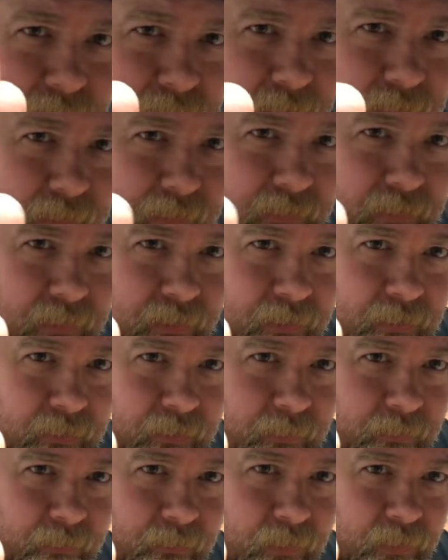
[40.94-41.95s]
Having a hard
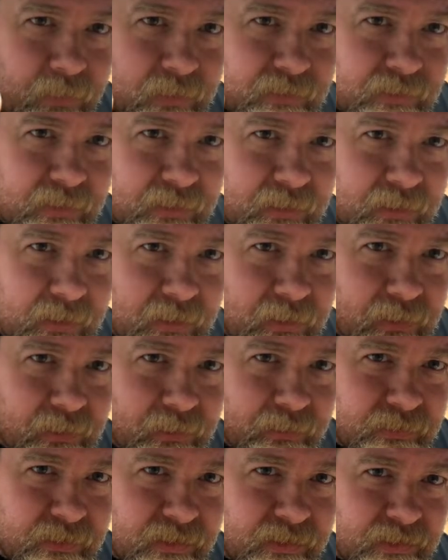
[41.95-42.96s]
time focusing that
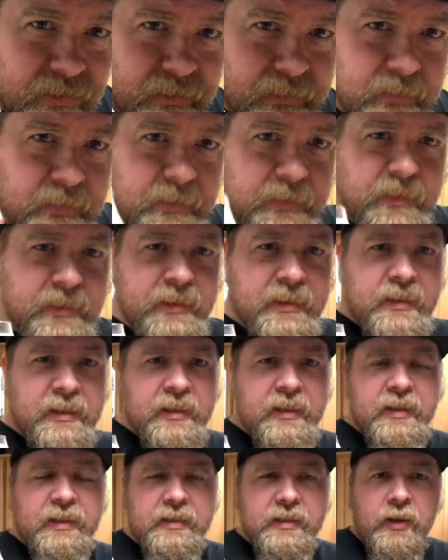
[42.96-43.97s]
close, isn't it?
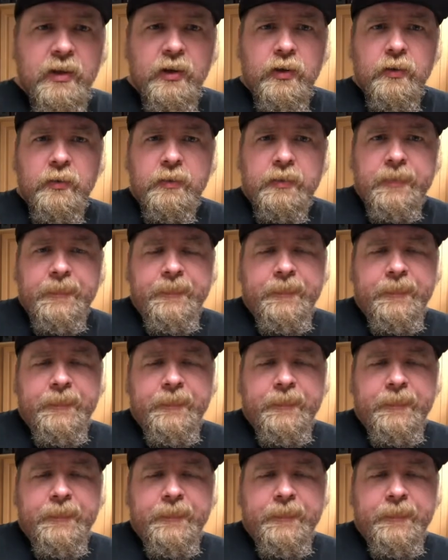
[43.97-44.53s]
So,